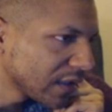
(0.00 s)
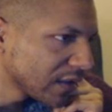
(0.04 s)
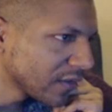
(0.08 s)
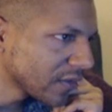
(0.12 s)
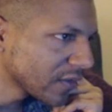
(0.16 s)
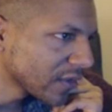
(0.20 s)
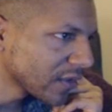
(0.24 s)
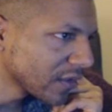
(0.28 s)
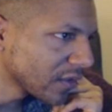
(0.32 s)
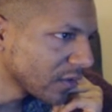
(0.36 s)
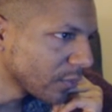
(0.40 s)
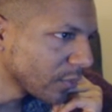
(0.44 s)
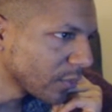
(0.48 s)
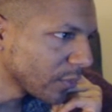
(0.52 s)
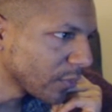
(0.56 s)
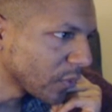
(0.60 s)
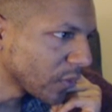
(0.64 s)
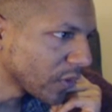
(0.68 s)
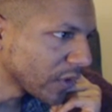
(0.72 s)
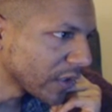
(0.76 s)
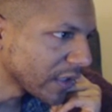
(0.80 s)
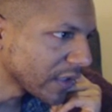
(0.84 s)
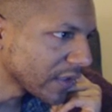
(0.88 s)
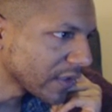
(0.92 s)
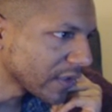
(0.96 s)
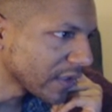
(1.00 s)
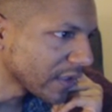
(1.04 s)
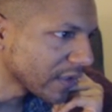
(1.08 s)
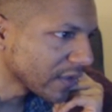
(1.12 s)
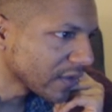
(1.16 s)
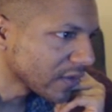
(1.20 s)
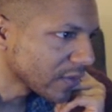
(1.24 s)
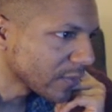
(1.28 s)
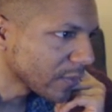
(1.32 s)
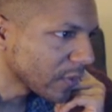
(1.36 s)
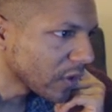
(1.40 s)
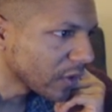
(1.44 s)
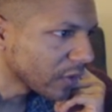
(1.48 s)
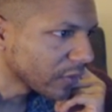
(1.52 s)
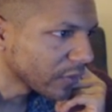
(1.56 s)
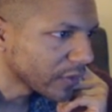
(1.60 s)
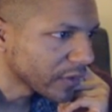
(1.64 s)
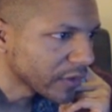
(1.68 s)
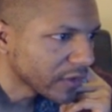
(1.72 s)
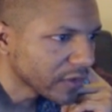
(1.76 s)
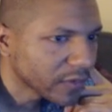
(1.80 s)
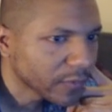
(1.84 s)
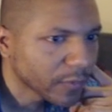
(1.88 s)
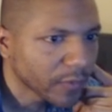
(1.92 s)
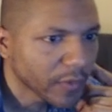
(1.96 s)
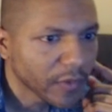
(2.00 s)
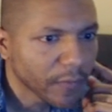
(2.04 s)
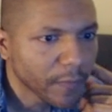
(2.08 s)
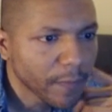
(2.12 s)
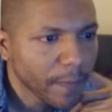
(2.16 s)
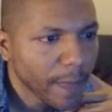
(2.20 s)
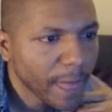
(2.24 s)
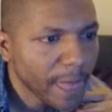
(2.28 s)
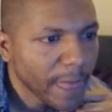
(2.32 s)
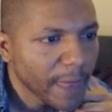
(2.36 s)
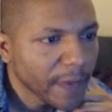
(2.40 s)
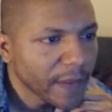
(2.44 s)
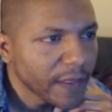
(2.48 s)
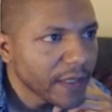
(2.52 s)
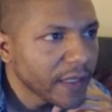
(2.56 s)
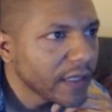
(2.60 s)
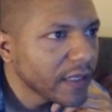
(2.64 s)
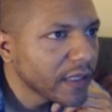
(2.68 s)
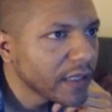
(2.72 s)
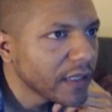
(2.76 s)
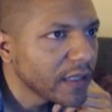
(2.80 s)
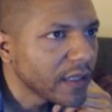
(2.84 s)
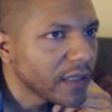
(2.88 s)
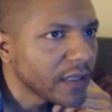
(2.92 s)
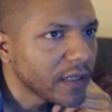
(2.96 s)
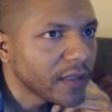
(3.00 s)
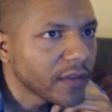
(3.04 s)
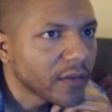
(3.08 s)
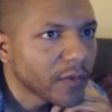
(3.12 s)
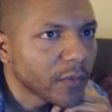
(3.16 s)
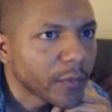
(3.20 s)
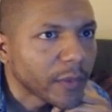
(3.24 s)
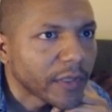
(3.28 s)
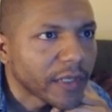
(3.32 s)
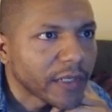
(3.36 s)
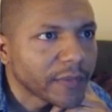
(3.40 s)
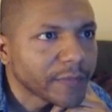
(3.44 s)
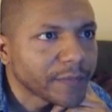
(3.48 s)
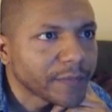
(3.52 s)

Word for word: looks a little bit more like sand the smaller it is, but either way.